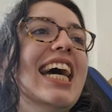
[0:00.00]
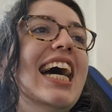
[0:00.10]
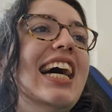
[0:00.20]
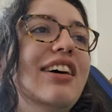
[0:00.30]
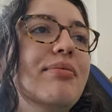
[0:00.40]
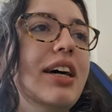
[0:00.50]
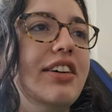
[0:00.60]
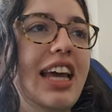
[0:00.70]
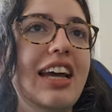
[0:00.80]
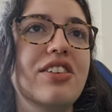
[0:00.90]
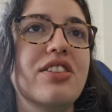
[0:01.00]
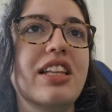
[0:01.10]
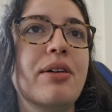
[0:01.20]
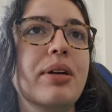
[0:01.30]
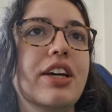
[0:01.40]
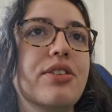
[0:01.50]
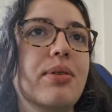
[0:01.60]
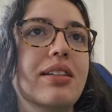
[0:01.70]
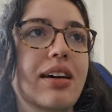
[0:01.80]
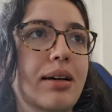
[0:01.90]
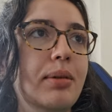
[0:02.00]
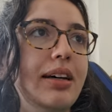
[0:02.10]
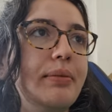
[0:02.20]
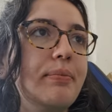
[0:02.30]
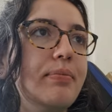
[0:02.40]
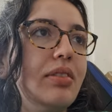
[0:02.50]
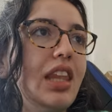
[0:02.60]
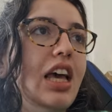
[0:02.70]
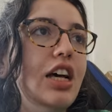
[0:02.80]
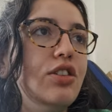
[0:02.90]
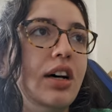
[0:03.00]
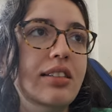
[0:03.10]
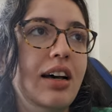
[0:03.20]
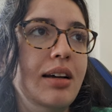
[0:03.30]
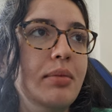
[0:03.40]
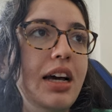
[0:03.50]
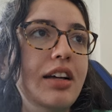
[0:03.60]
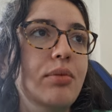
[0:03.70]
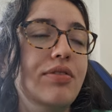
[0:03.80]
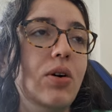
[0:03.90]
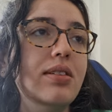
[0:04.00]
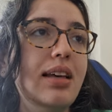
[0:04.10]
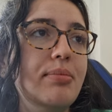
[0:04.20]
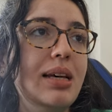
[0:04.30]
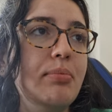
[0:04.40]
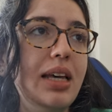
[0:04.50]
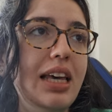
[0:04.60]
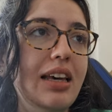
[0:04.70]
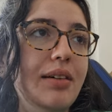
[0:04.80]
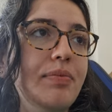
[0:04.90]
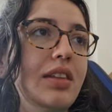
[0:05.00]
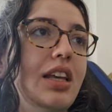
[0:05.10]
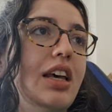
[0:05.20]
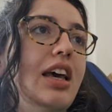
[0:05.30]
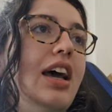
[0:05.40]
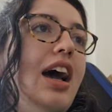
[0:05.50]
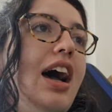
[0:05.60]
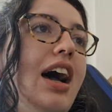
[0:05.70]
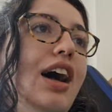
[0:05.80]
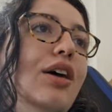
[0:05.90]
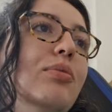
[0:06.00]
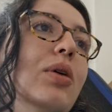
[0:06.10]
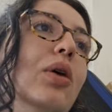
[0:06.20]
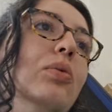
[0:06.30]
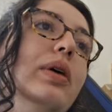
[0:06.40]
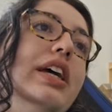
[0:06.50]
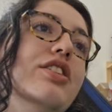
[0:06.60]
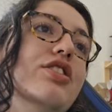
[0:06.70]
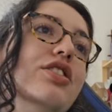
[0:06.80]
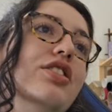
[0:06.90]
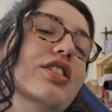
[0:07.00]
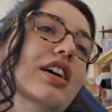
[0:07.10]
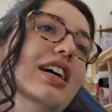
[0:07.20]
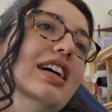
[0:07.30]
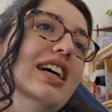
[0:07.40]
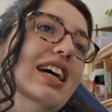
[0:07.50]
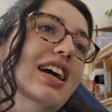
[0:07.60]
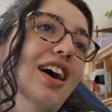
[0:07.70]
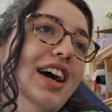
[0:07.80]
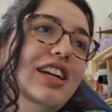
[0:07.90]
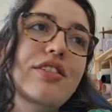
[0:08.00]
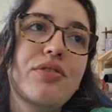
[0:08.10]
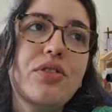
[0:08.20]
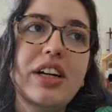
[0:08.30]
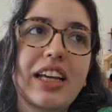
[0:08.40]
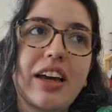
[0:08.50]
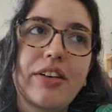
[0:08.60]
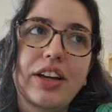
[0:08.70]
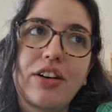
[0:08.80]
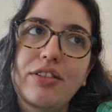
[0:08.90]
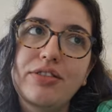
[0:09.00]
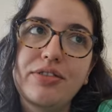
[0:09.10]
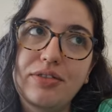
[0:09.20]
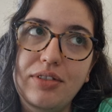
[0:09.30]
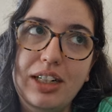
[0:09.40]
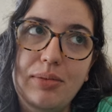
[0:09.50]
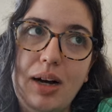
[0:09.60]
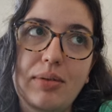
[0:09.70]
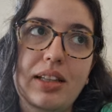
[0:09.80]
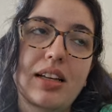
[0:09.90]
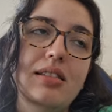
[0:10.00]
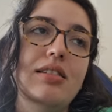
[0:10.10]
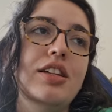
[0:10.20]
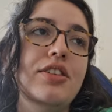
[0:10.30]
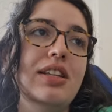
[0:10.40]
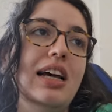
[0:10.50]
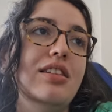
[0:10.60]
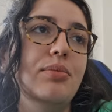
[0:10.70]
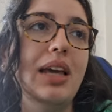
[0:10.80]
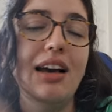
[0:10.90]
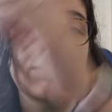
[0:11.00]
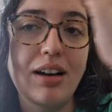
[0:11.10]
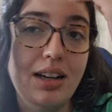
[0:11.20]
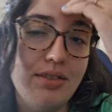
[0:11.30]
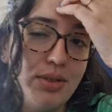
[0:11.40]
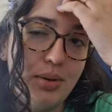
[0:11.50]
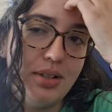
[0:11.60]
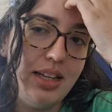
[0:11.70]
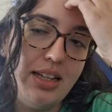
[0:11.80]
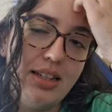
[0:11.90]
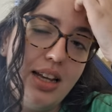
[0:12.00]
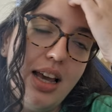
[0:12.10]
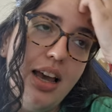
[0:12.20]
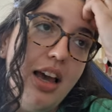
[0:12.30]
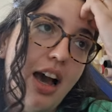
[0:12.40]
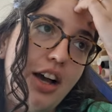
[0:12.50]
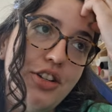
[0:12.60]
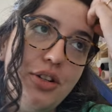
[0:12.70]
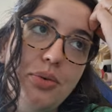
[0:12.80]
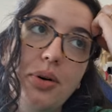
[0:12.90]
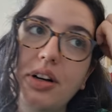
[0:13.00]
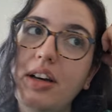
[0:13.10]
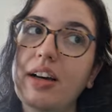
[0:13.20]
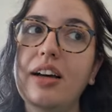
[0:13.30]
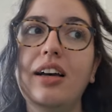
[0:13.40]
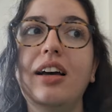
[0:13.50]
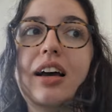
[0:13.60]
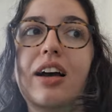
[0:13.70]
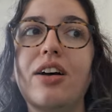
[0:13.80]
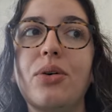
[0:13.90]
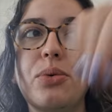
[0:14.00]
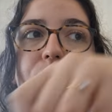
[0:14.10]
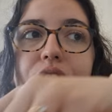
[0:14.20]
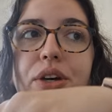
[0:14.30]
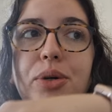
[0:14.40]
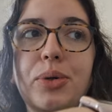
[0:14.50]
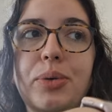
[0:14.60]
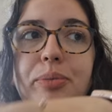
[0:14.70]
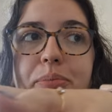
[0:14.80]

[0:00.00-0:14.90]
Okay, so then we go to our timeline. So our timeline, we've got September here, which kind of already going off really well with this newsletter. We have kind of sorted. I do want to also